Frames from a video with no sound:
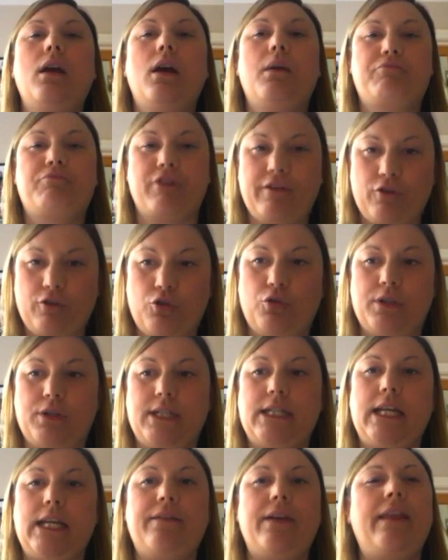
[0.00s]

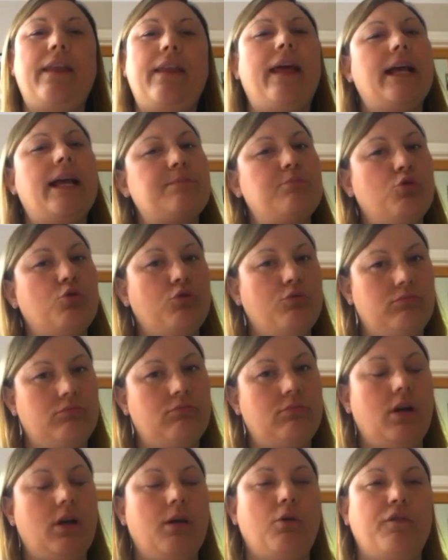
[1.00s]
pre-recorded TV. That's more,
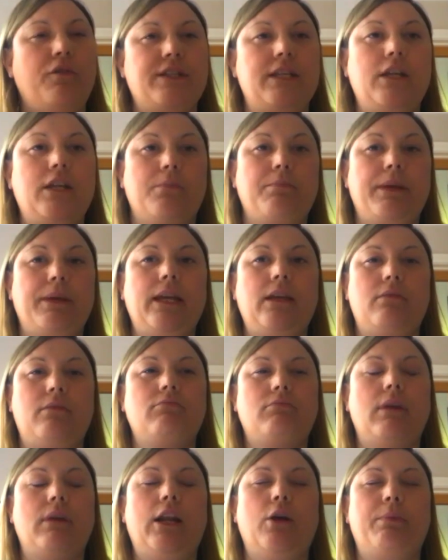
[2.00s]
obviously can be
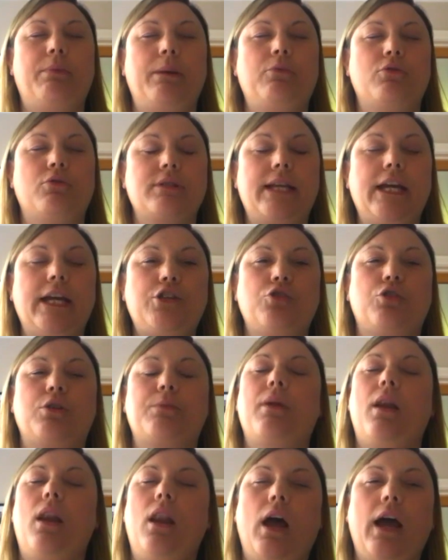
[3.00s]
a little bit more scheduled.
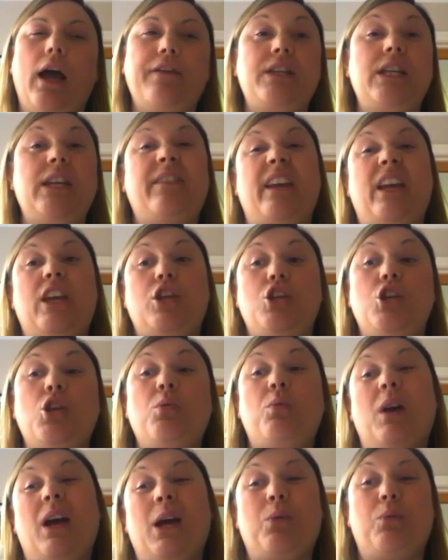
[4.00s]
But live TV, you
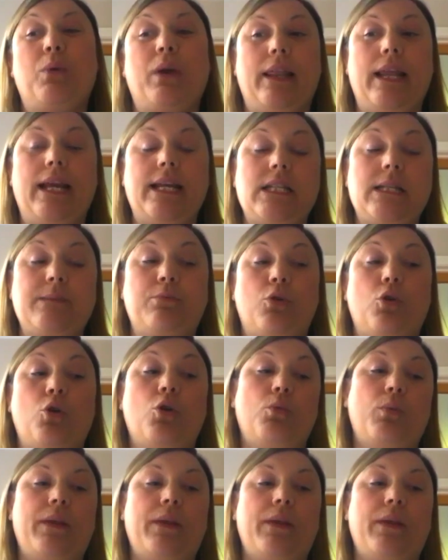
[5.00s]
work when there's sport, when